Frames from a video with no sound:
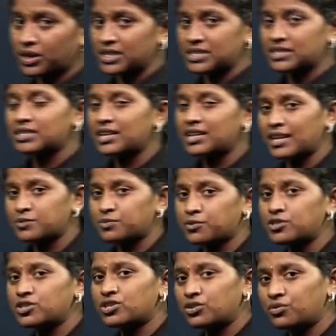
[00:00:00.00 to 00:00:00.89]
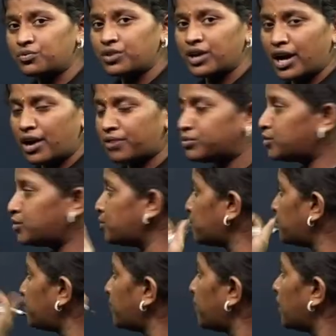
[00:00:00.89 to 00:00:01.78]
is the transposition we have to
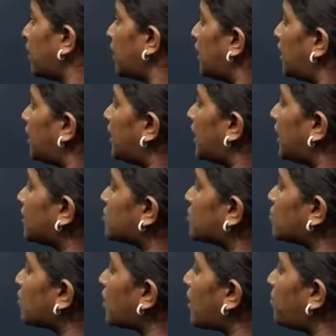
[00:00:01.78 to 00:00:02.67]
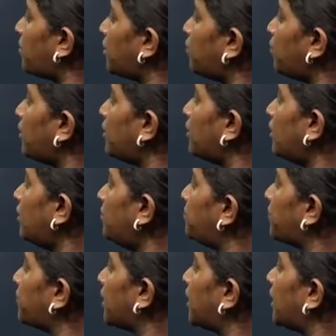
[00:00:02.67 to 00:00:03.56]
do? Like, so coming to here,
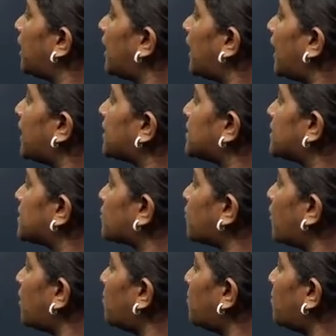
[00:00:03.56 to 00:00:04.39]
x square